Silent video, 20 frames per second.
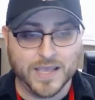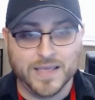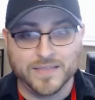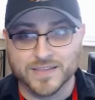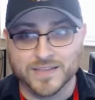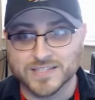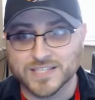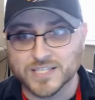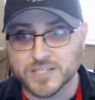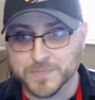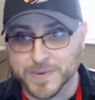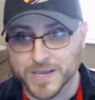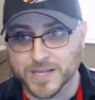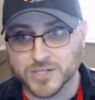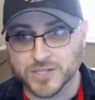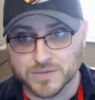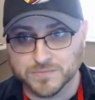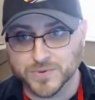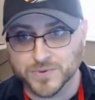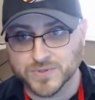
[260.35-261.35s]
These
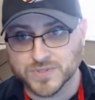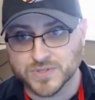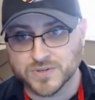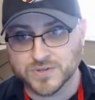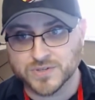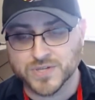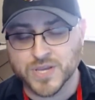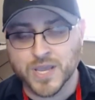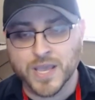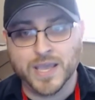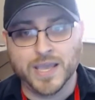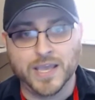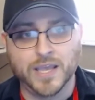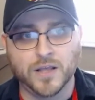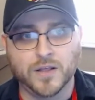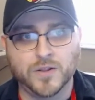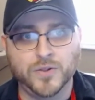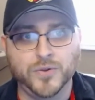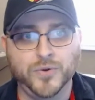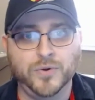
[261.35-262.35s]
expansion boosters
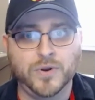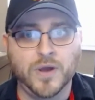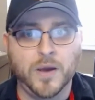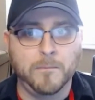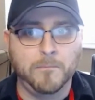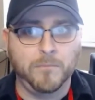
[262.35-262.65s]
include